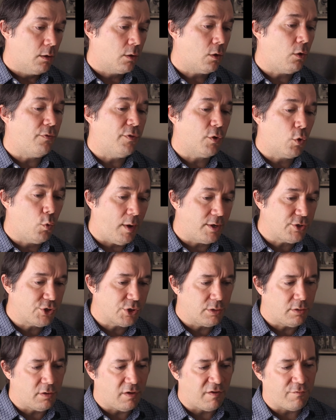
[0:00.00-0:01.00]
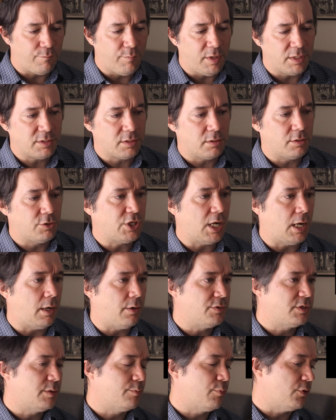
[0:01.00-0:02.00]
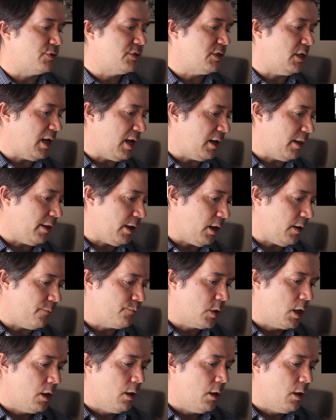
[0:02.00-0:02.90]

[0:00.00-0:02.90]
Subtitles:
called The Question of Miss Zhao's Personality.